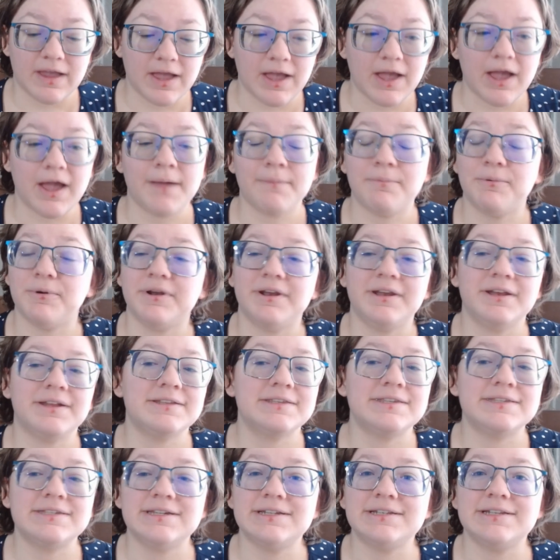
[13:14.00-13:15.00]
I put it in
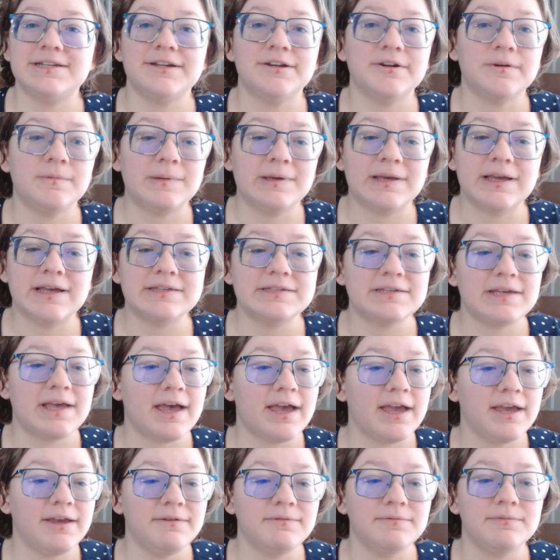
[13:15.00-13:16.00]
C tier because
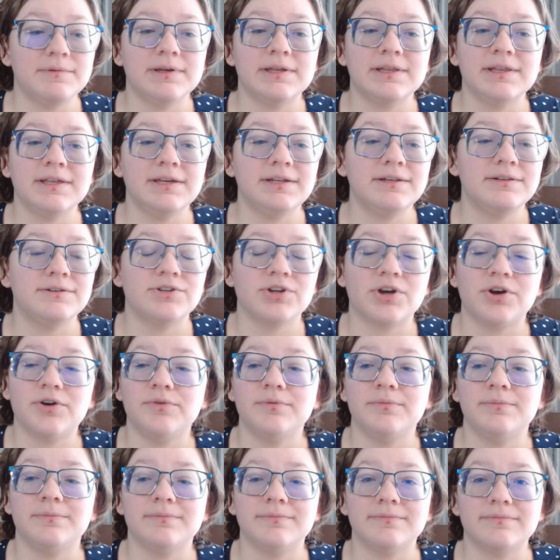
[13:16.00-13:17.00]
I really don't
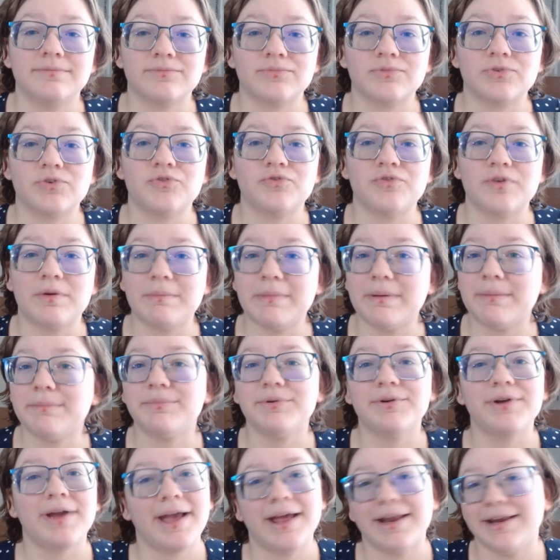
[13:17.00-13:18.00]

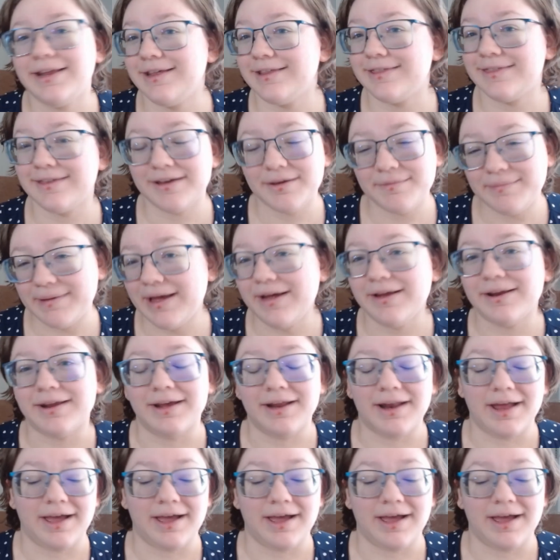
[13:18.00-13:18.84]
remember anything about it.